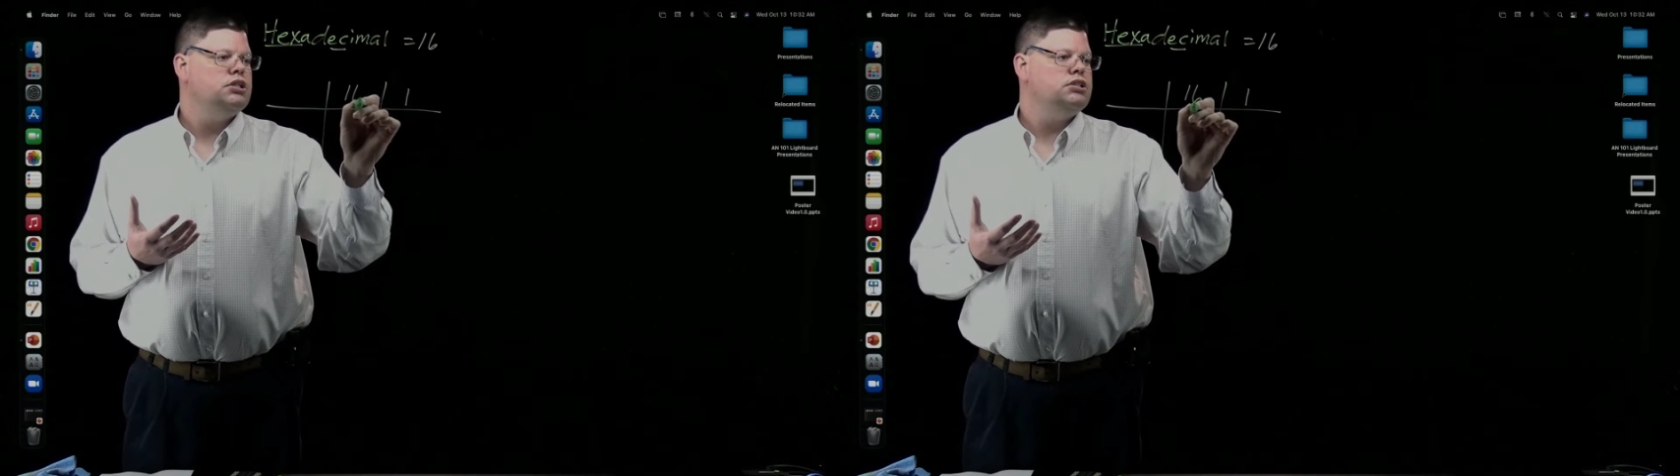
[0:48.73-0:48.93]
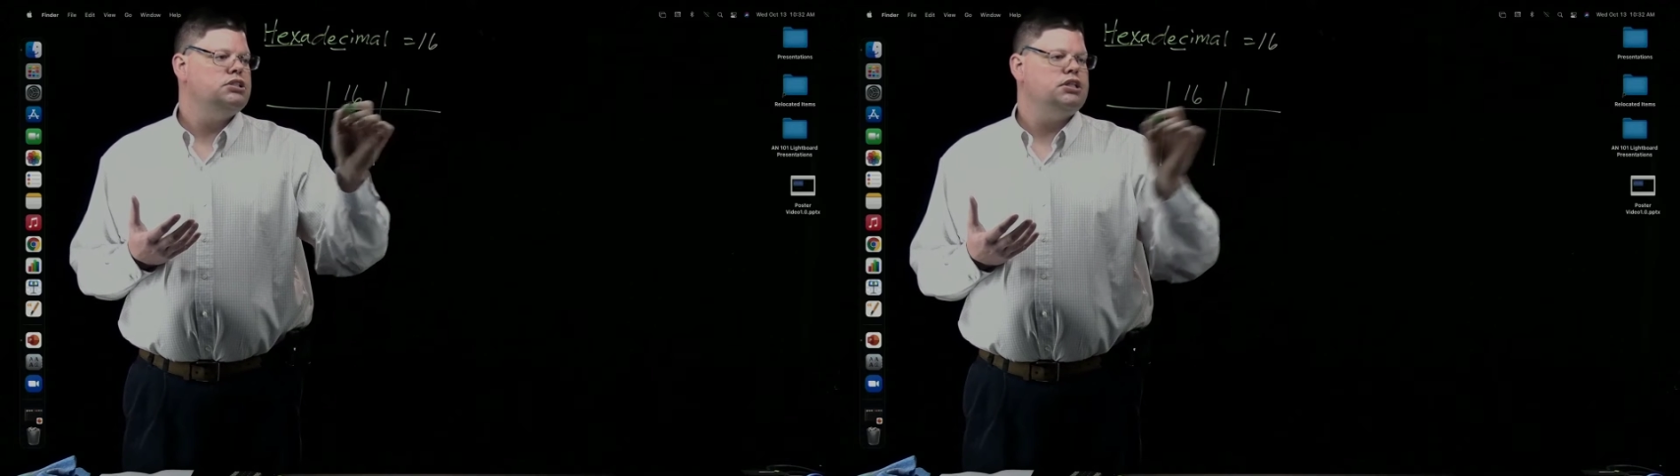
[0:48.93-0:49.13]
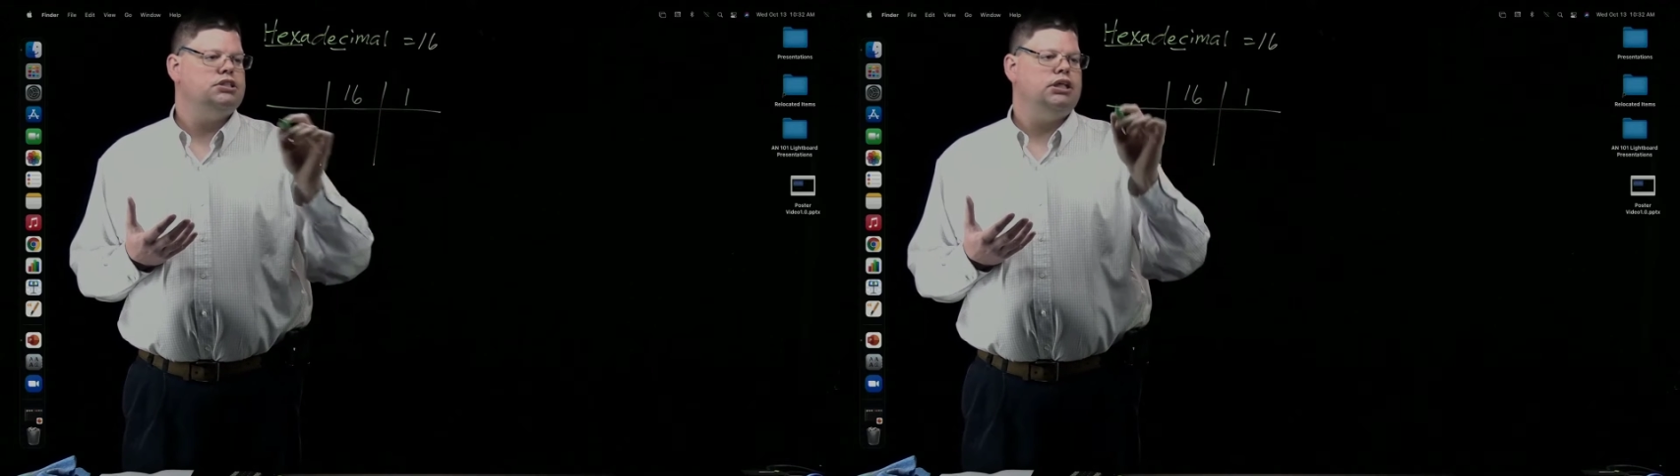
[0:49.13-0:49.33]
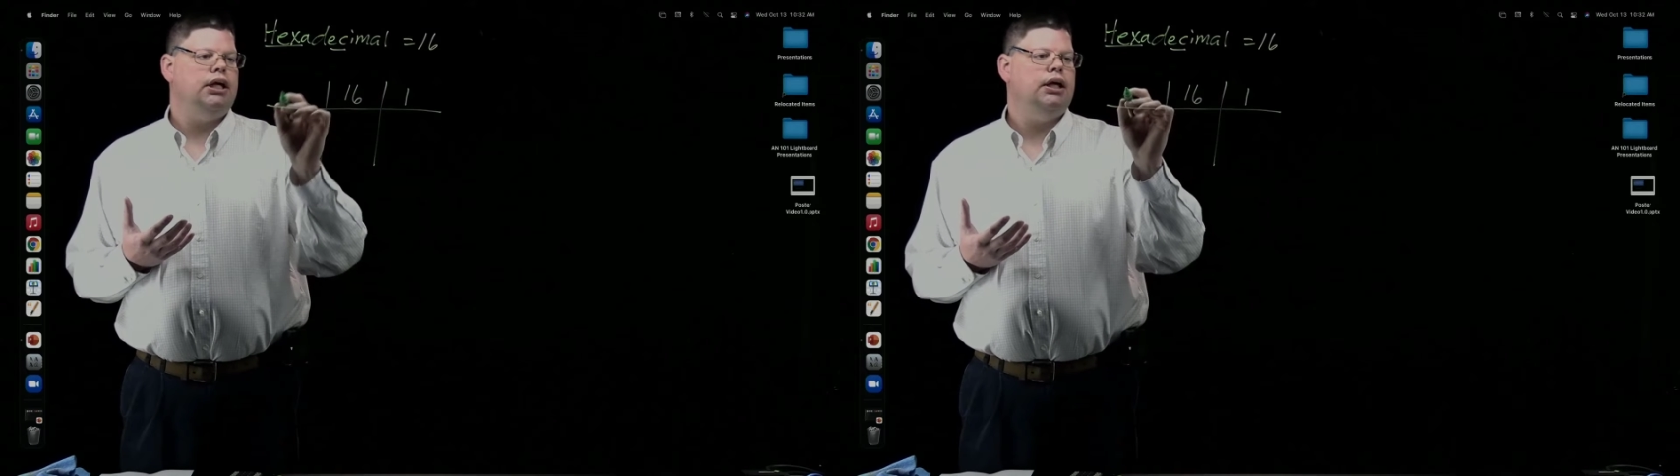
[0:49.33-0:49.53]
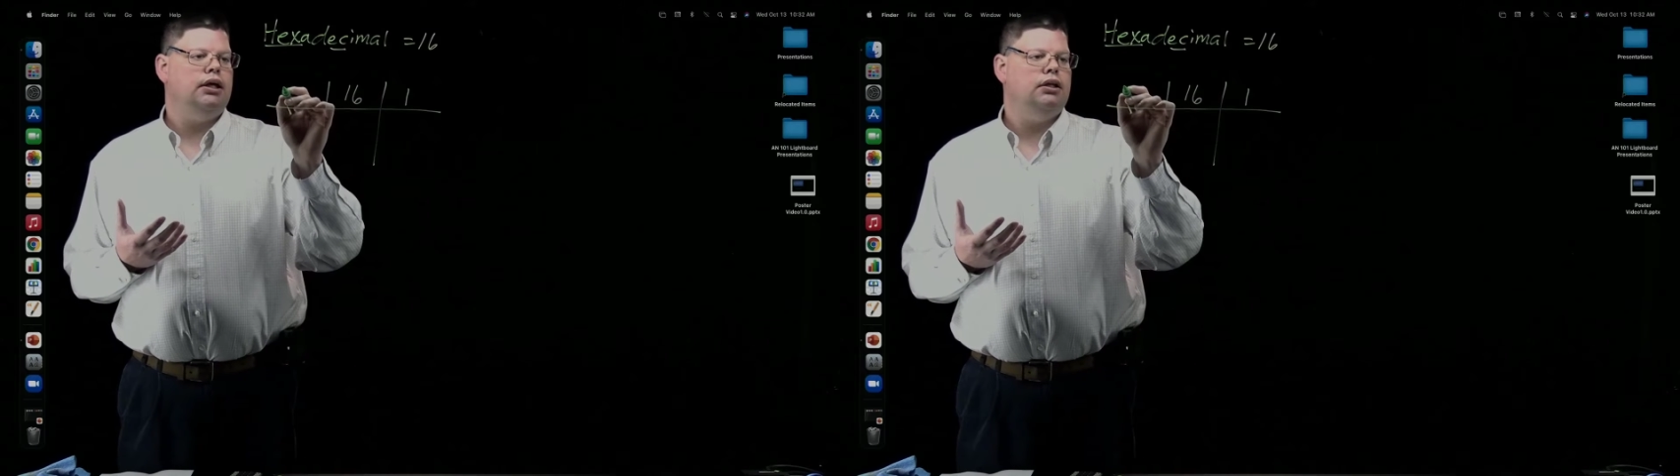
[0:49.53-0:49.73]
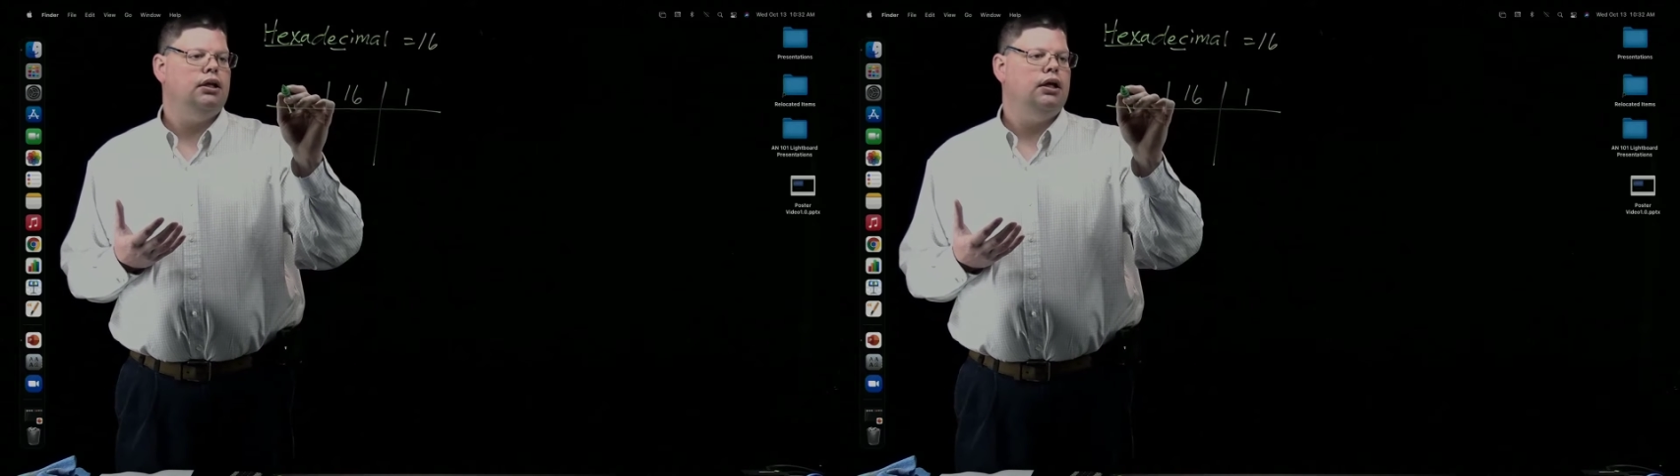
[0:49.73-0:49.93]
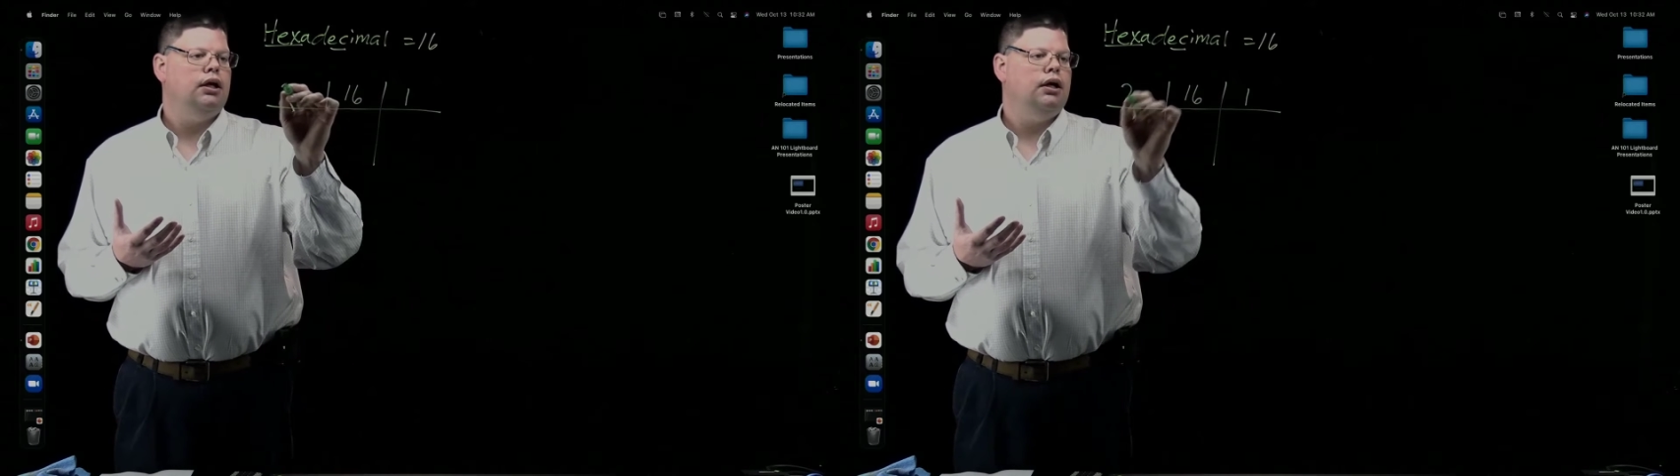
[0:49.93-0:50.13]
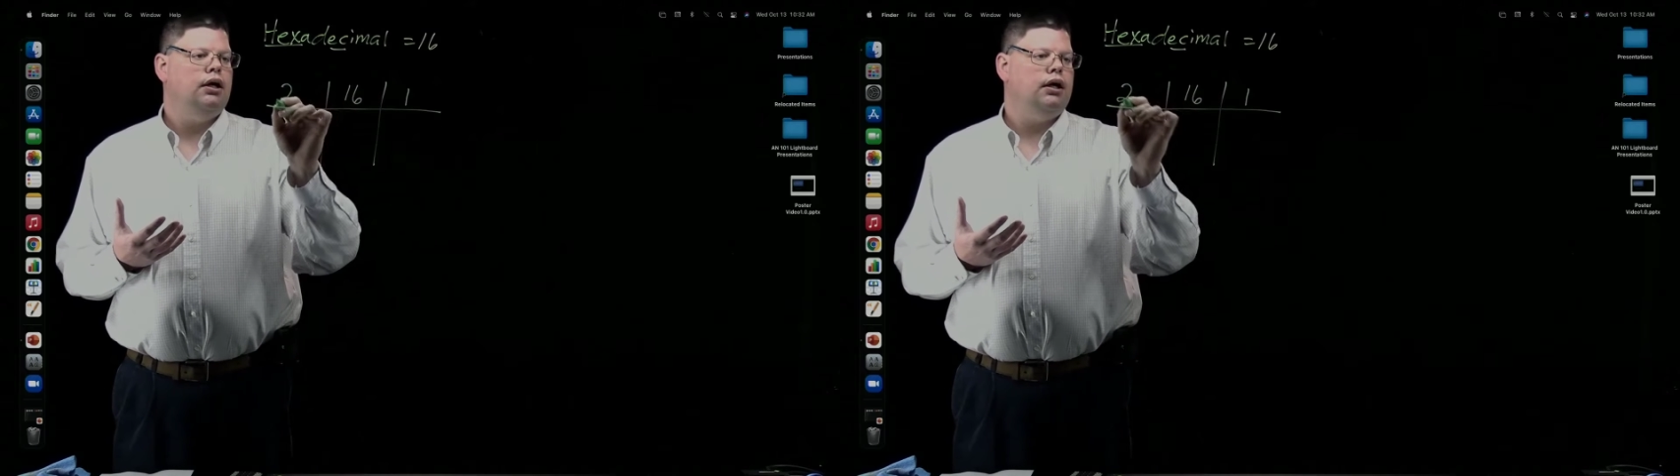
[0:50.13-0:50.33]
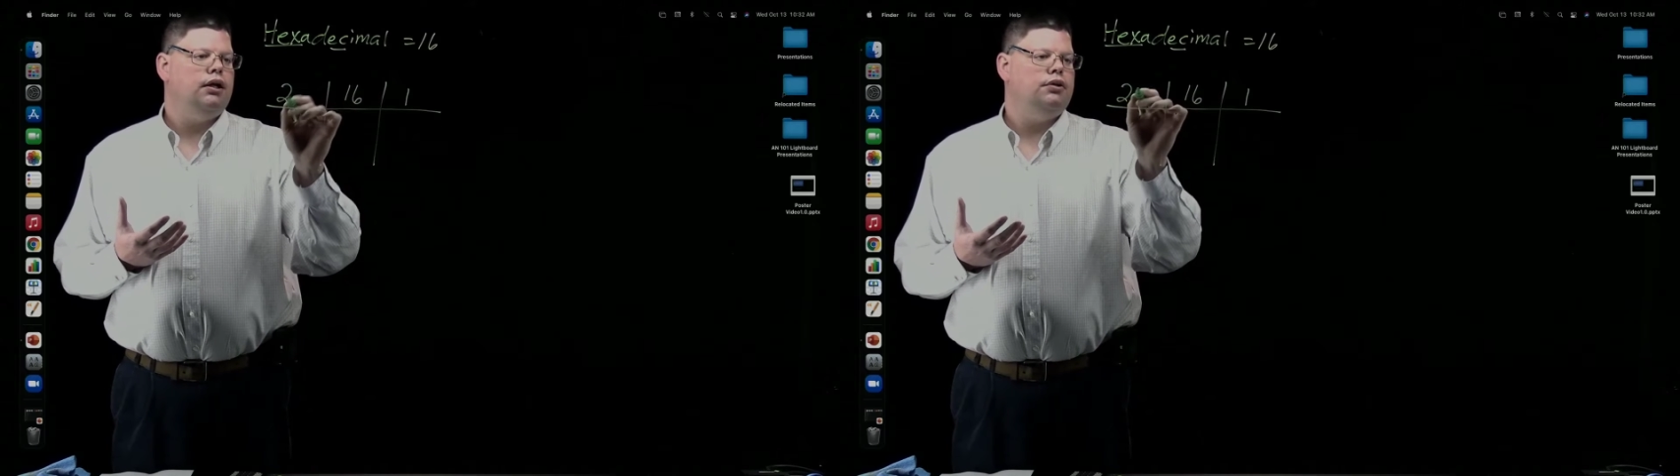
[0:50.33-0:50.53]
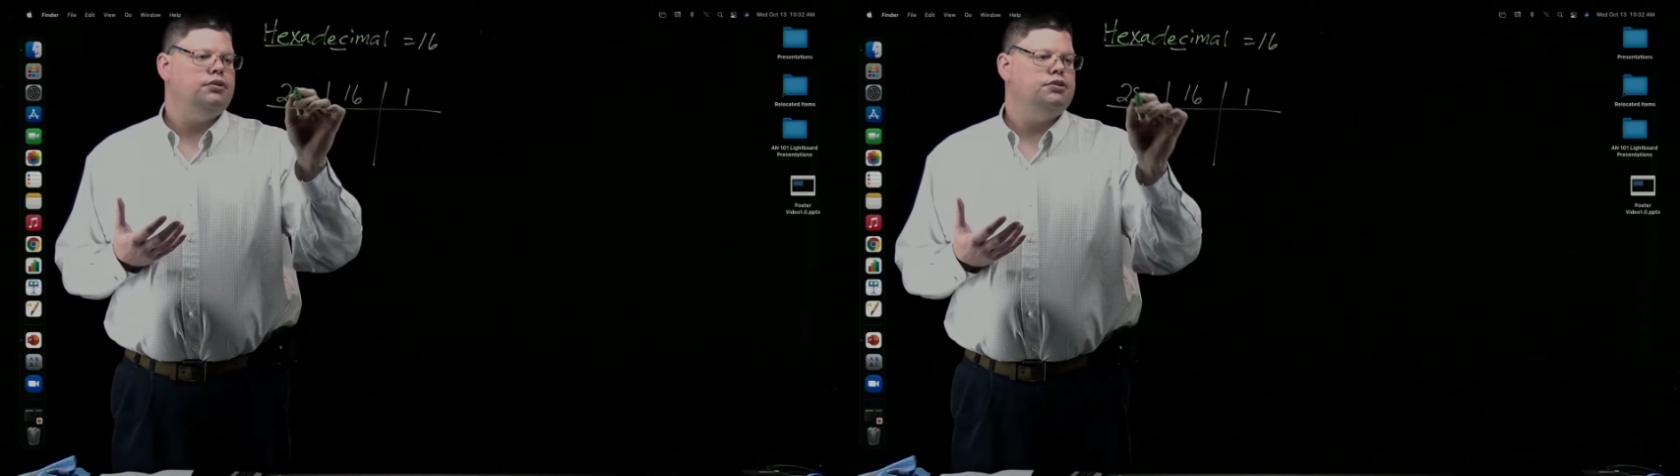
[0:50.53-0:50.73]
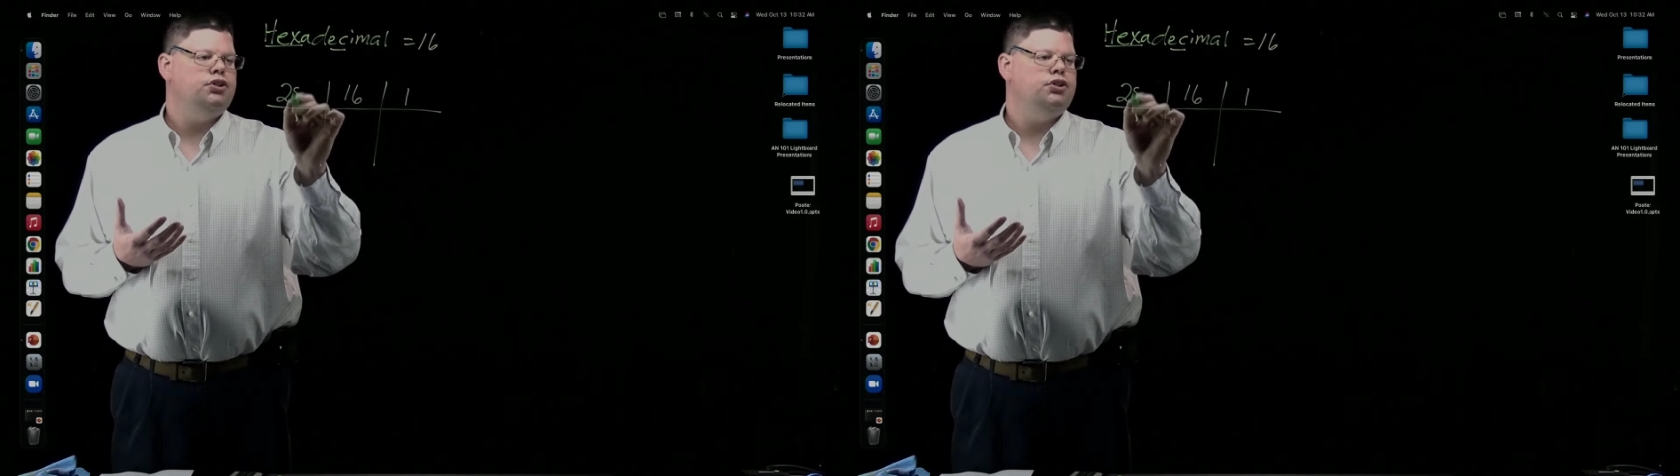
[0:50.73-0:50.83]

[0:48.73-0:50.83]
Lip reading: 16, and